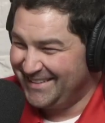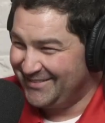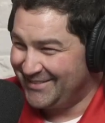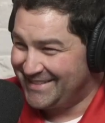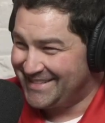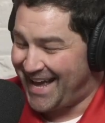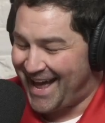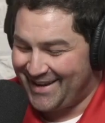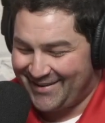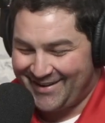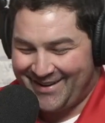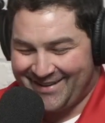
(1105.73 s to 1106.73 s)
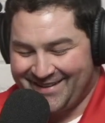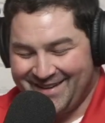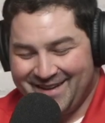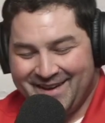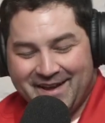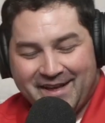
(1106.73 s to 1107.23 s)
We'll tie it all.
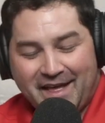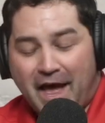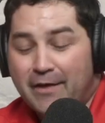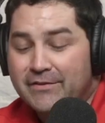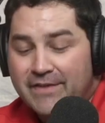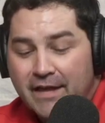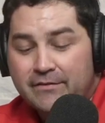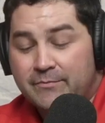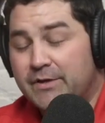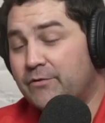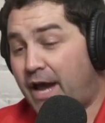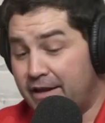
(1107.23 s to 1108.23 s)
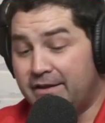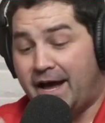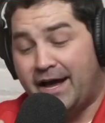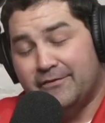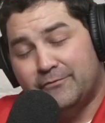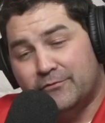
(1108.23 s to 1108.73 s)

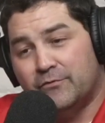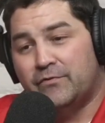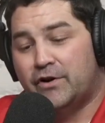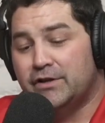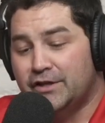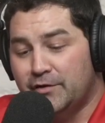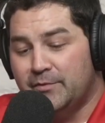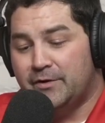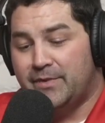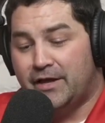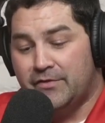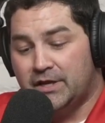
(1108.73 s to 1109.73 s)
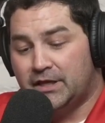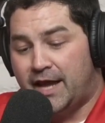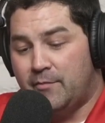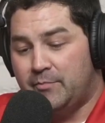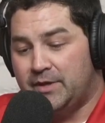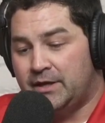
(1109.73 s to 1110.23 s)
I've heard a little bit about the
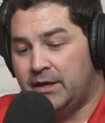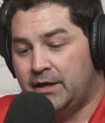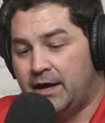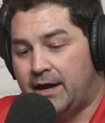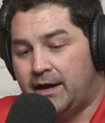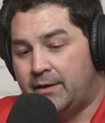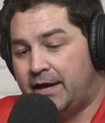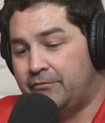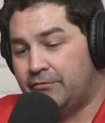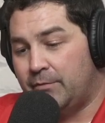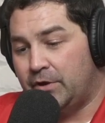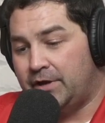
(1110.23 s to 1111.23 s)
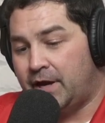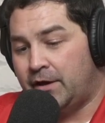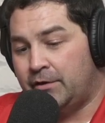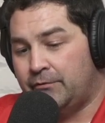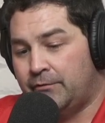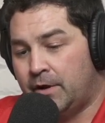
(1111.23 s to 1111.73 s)
glamping. I had
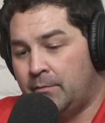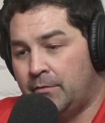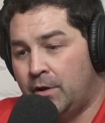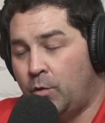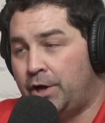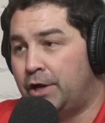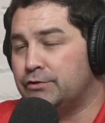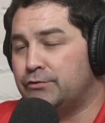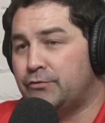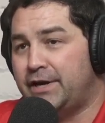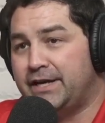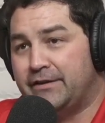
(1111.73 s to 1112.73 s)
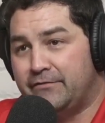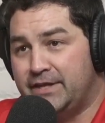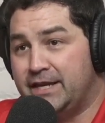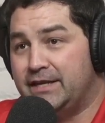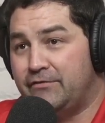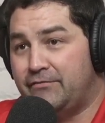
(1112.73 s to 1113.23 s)
familiarity from the 100th running of
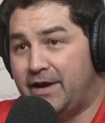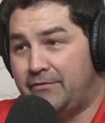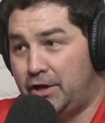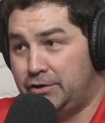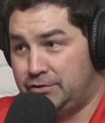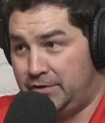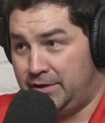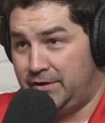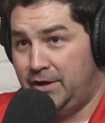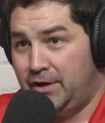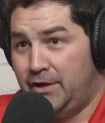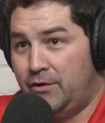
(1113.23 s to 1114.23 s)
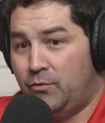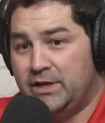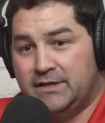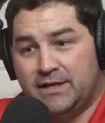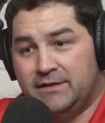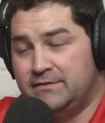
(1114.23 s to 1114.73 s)
the Indy 500. We
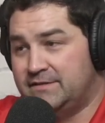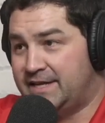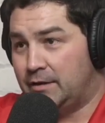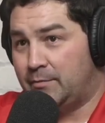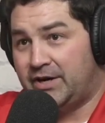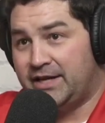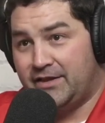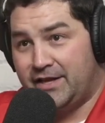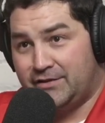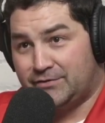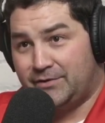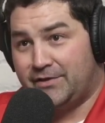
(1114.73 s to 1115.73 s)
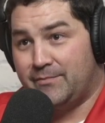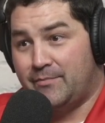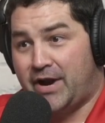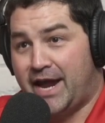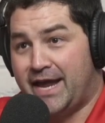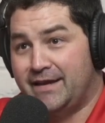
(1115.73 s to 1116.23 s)
did celebrating the history of the
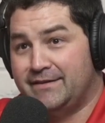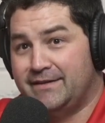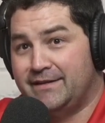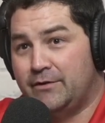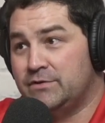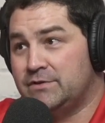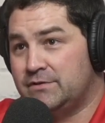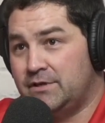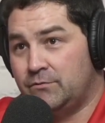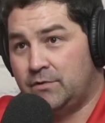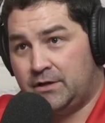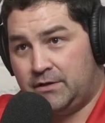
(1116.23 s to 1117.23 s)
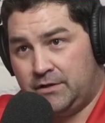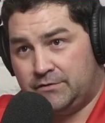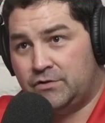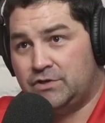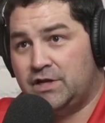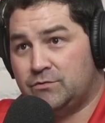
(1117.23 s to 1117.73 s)
brand, and it was in
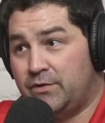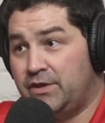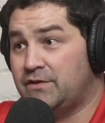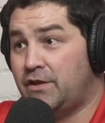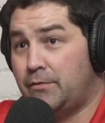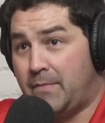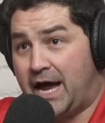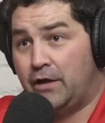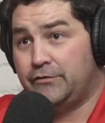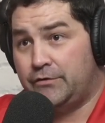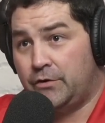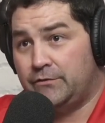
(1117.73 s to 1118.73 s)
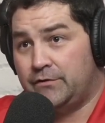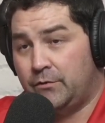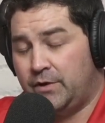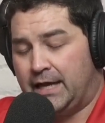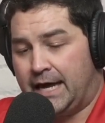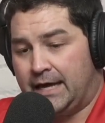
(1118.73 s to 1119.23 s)
association with these other milestones that
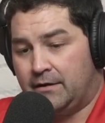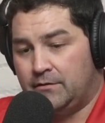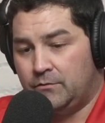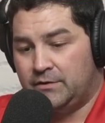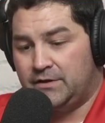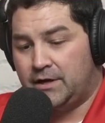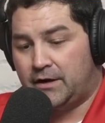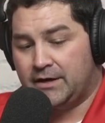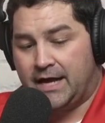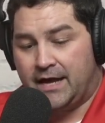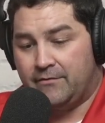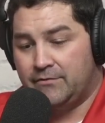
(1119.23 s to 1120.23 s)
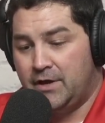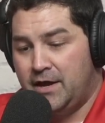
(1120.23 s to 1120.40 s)
we'd had with the archives.